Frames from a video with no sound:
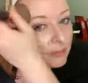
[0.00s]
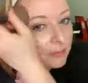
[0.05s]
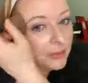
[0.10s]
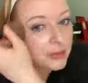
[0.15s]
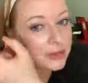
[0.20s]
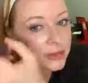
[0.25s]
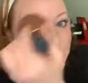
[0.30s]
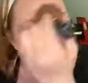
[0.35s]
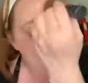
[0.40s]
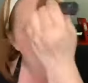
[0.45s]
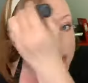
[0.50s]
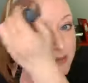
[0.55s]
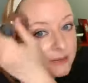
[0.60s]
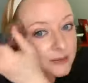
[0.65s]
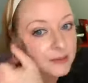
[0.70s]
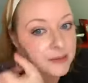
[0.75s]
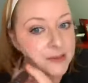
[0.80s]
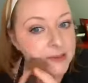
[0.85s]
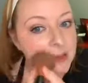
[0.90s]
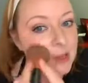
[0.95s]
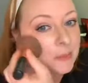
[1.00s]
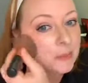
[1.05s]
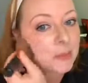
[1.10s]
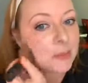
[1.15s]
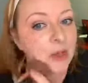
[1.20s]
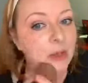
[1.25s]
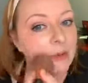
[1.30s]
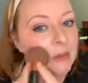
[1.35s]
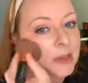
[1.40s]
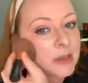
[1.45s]
but just to
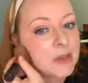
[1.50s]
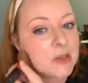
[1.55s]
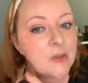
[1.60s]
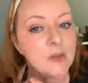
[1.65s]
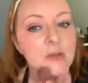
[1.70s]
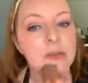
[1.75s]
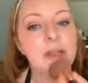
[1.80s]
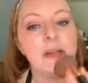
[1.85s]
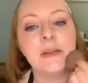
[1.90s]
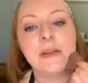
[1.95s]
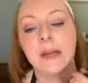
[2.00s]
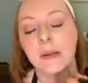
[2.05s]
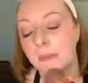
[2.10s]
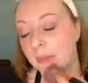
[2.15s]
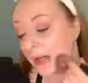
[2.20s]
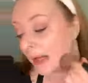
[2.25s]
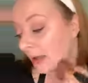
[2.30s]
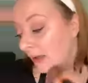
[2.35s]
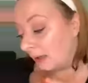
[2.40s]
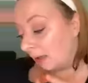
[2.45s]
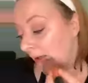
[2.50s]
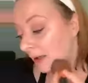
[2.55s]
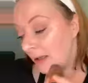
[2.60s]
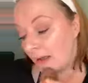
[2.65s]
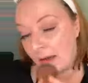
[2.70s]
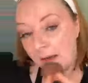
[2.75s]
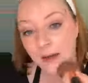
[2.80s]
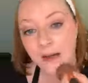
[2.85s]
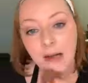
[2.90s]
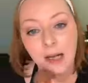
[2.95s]
temporarily tone down that pink
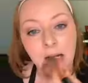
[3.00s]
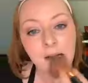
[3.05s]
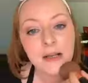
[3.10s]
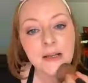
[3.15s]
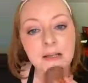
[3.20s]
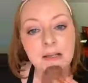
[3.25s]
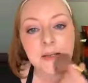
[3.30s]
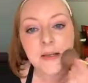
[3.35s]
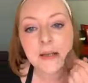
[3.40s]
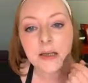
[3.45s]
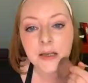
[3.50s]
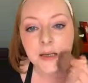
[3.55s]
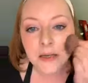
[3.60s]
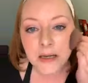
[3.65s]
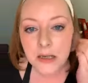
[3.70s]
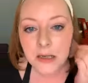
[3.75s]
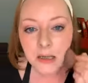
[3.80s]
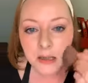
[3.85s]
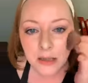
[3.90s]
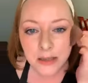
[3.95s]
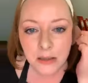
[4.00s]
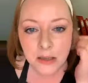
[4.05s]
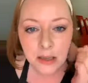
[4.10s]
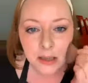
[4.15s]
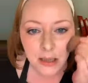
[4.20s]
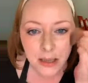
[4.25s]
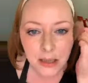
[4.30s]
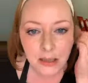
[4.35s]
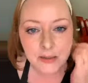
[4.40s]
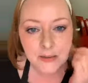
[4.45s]
so that you can get a good
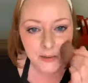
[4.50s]
idea.